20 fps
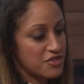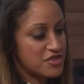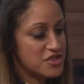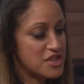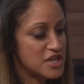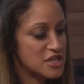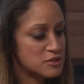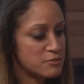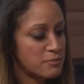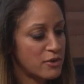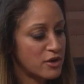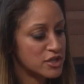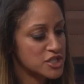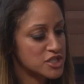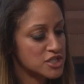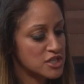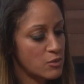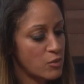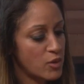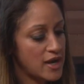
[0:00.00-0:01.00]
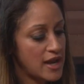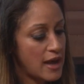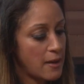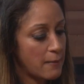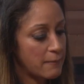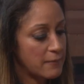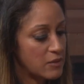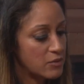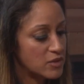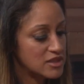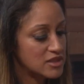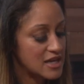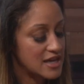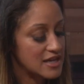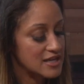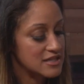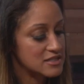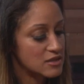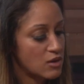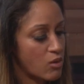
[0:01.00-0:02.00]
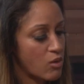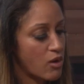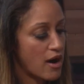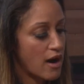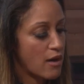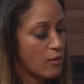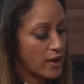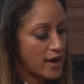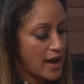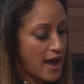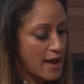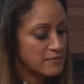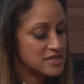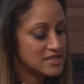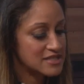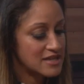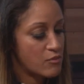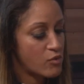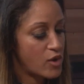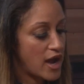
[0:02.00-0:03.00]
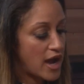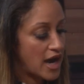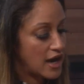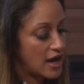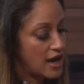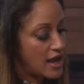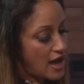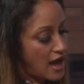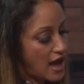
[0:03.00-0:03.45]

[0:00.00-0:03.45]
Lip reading: This person would help me with this, or when I'm somewhere,